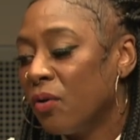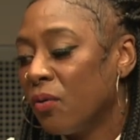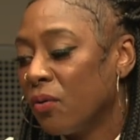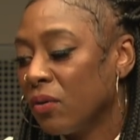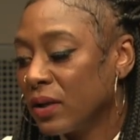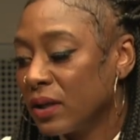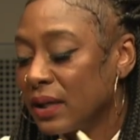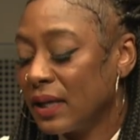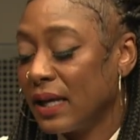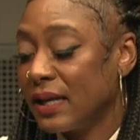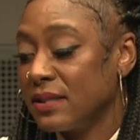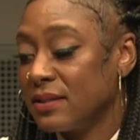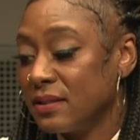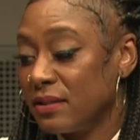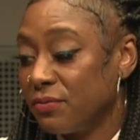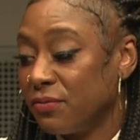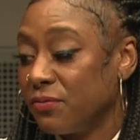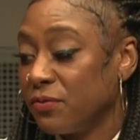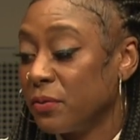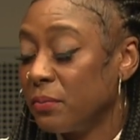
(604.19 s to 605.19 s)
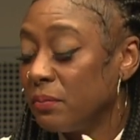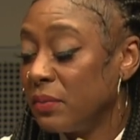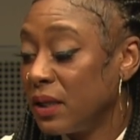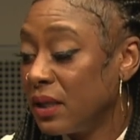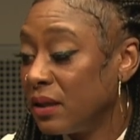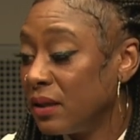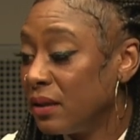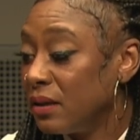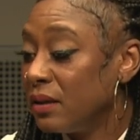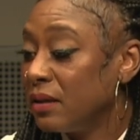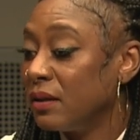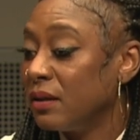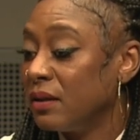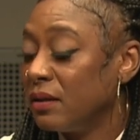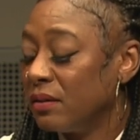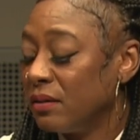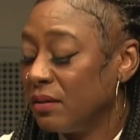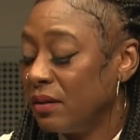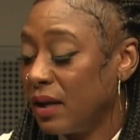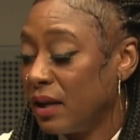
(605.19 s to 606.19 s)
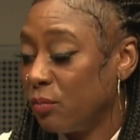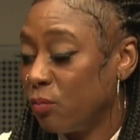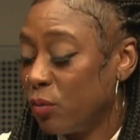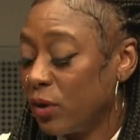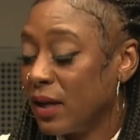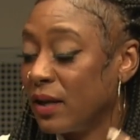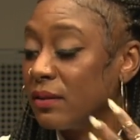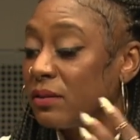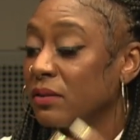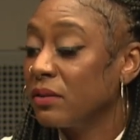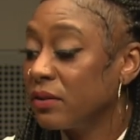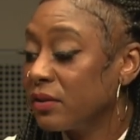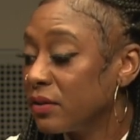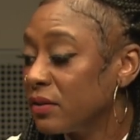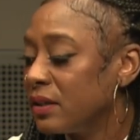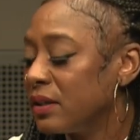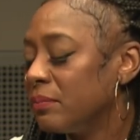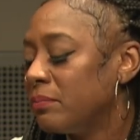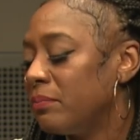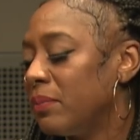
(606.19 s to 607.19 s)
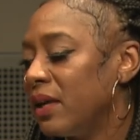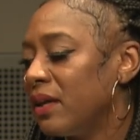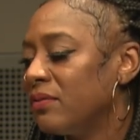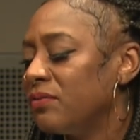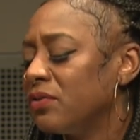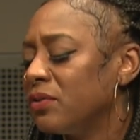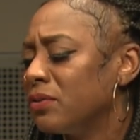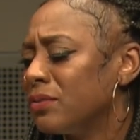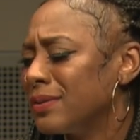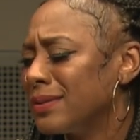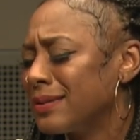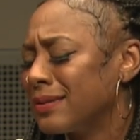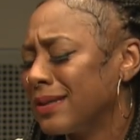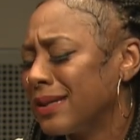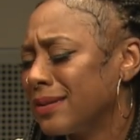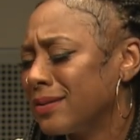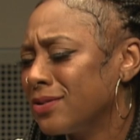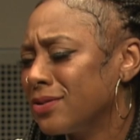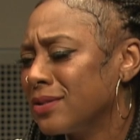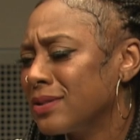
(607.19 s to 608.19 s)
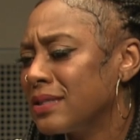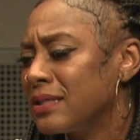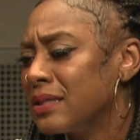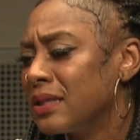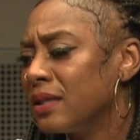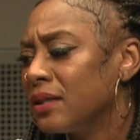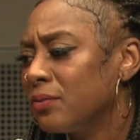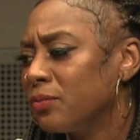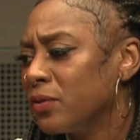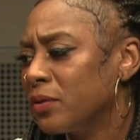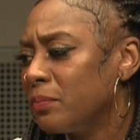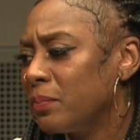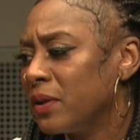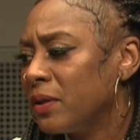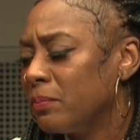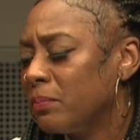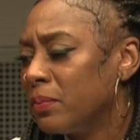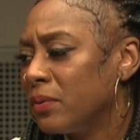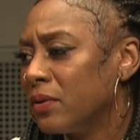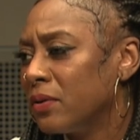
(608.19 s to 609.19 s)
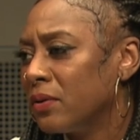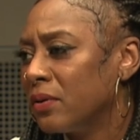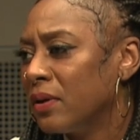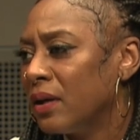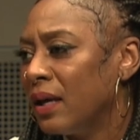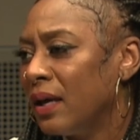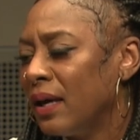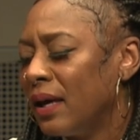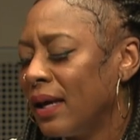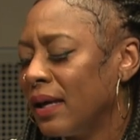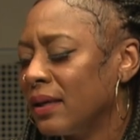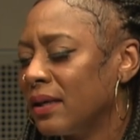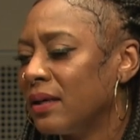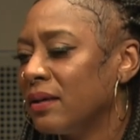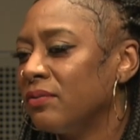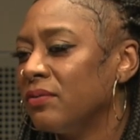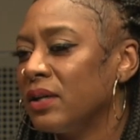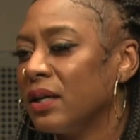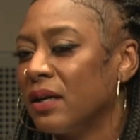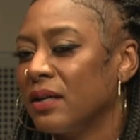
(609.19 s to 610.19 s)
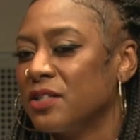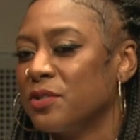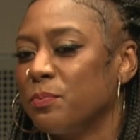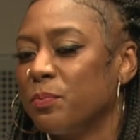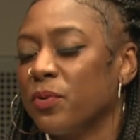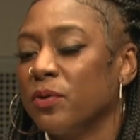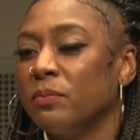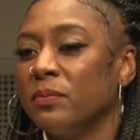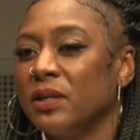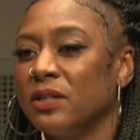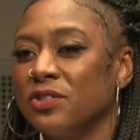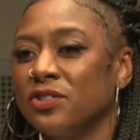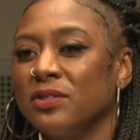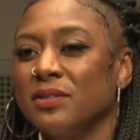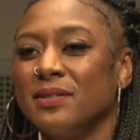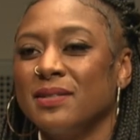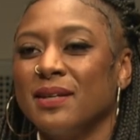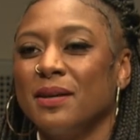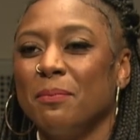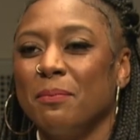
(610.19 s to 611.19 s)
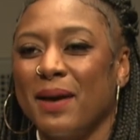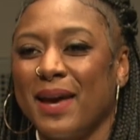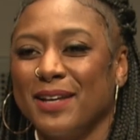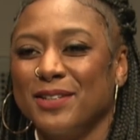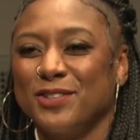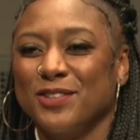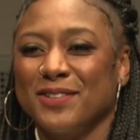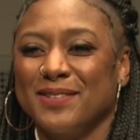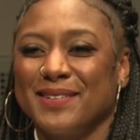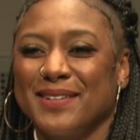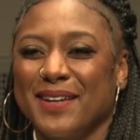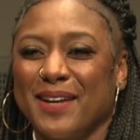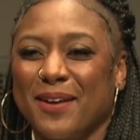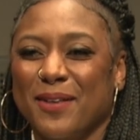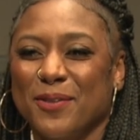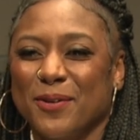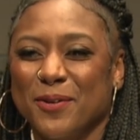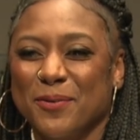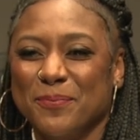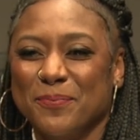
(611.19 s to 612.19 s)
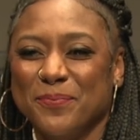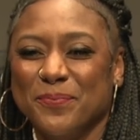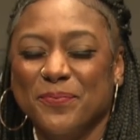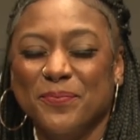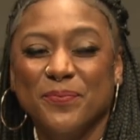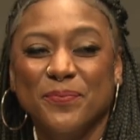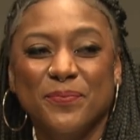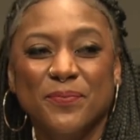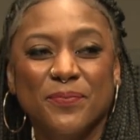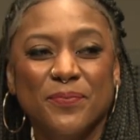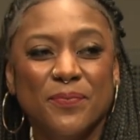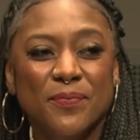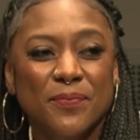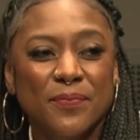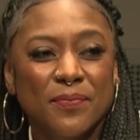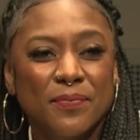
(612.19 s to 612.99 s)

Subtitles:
organizing for me and what I learned in Bayview is like just sitting with people and giving us permission to imagine together. Yes.